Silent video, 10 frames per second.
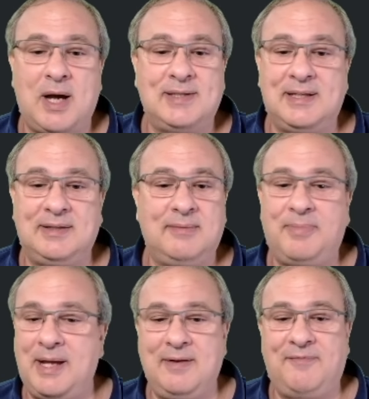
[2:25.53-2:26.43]
it
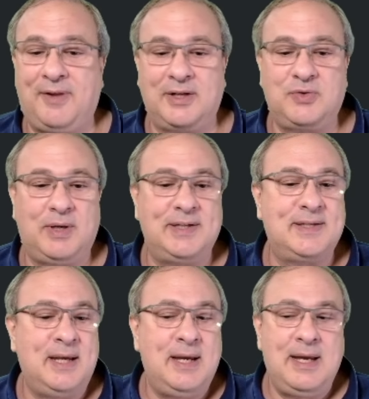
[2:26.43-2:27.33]
fluctuates
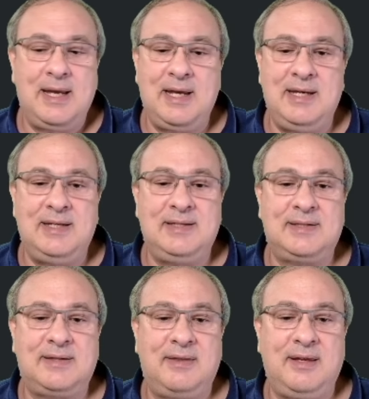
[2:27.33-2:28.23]

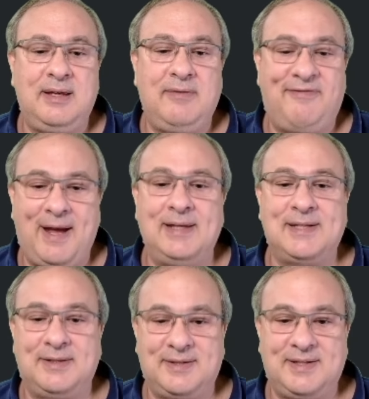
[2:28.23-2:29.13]
is the fans
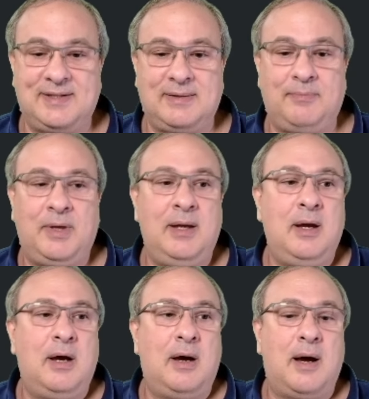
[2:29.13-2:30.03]
on the system.
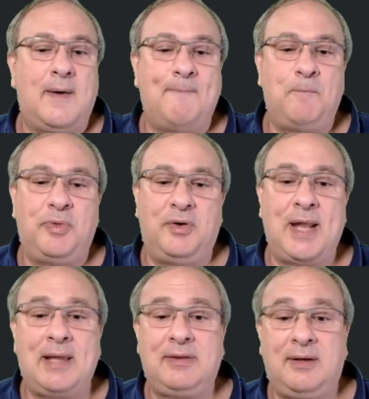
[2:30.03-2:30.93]
They're
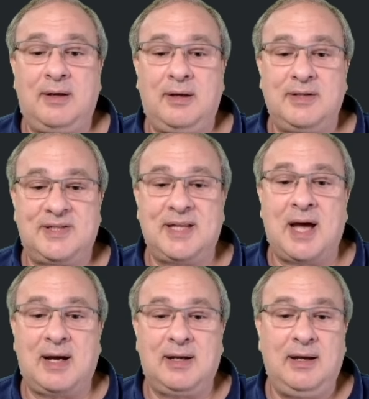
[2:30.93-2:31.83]
not the
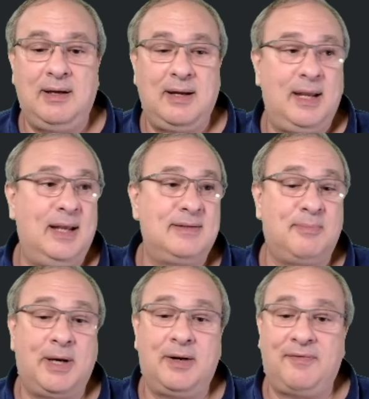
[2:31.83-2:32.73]
stock
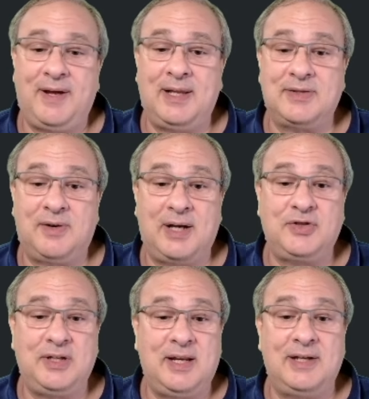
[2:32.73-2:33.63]
Antminer fans. They're
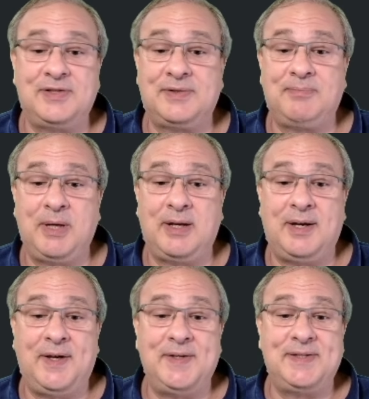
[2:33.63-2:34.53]
actually nice
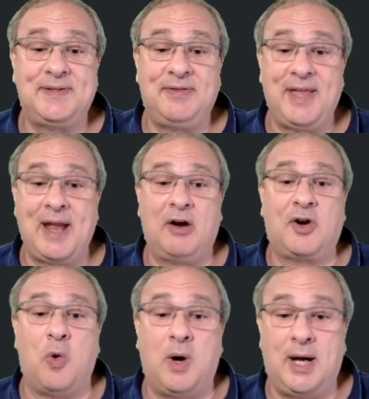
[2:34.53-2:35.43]
because they are
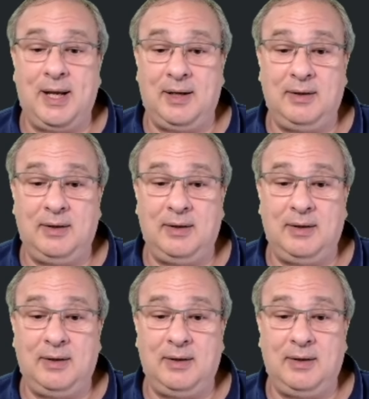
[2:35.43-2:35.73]
quiet.